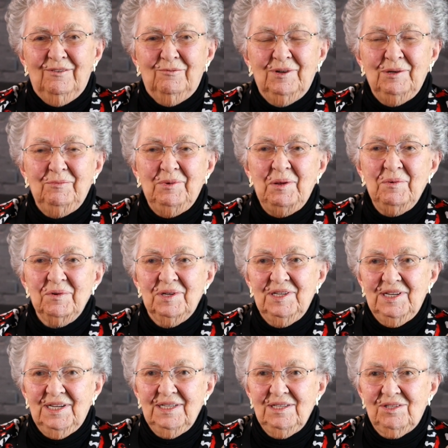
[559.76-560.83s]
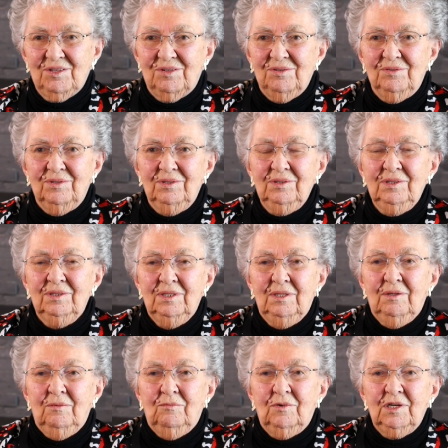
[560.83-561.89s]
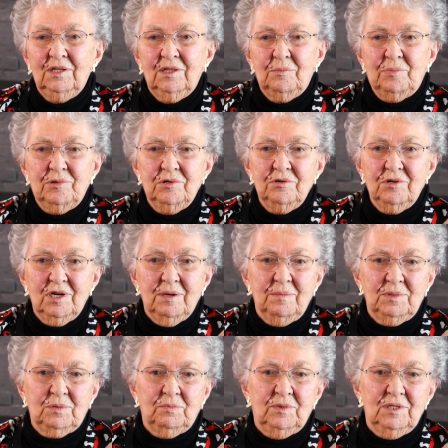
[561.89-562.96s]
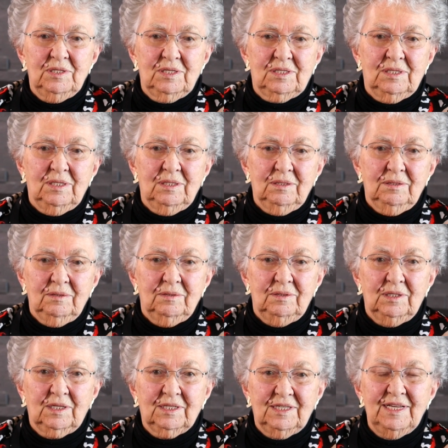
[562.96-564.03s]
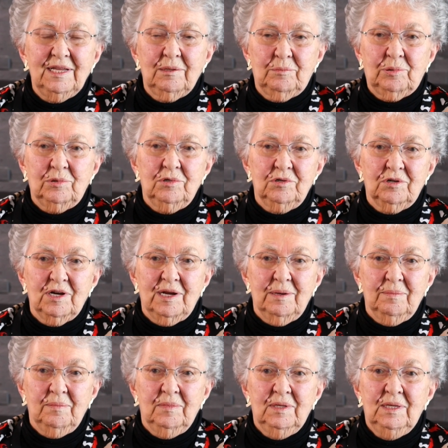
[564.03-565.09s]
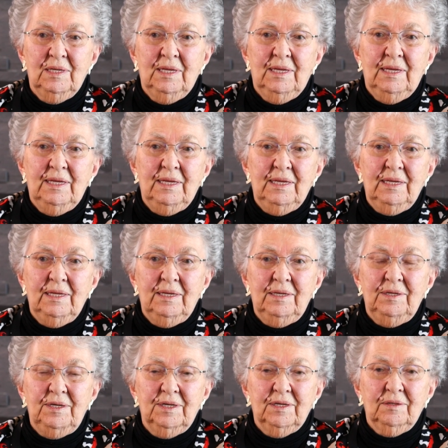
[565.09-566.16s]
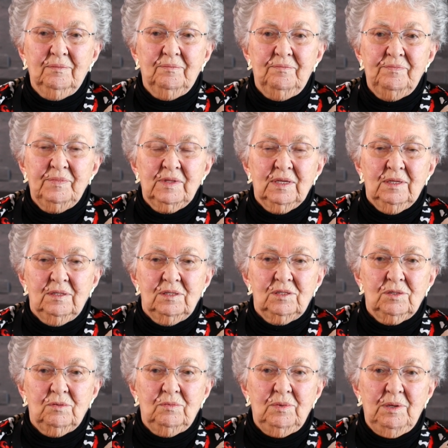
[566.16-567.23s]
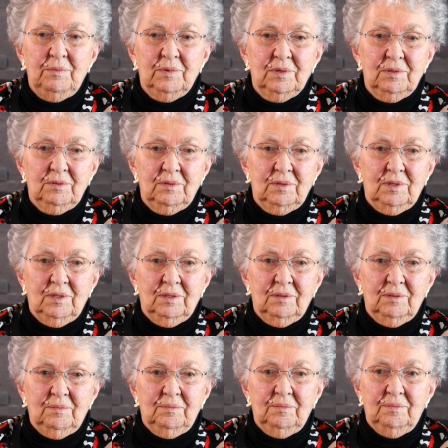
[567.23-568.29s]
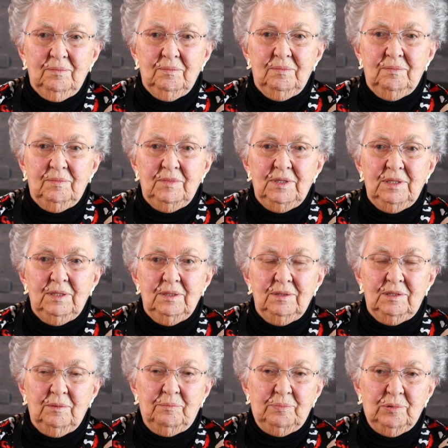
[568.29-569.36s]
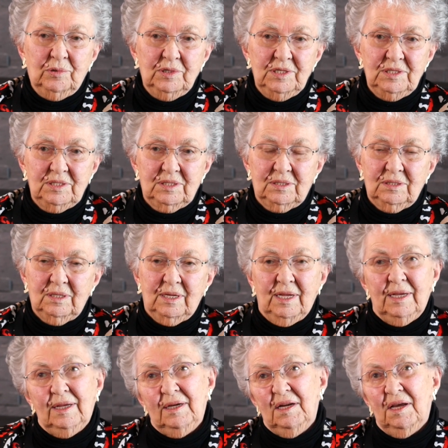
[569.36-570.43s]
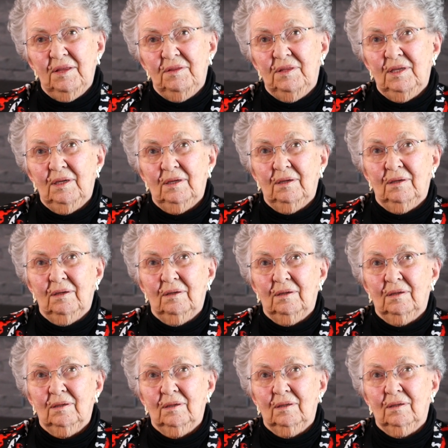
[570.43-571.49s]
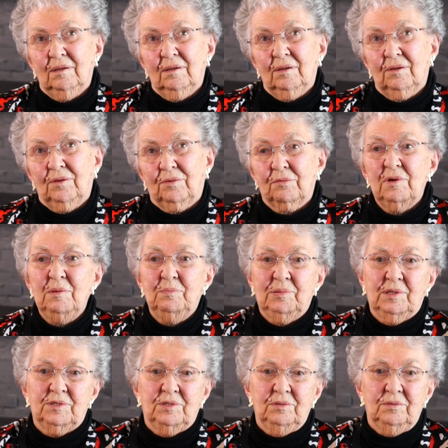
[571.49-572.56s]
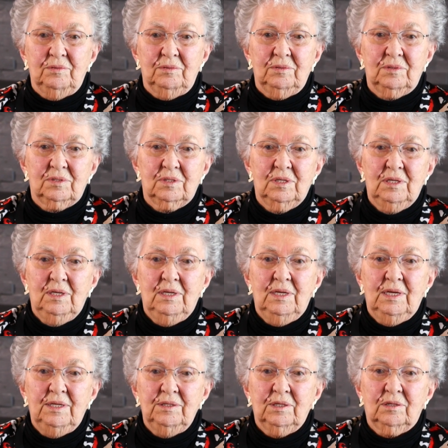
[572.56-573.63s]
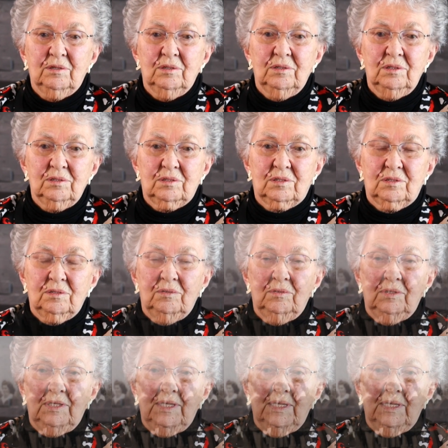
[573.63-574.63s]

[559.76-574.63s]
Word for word: when we were in high school, one of the programs was uh, the cadet program, and uh, so we were. Um, the boys had, I think, three platoons, and the girls only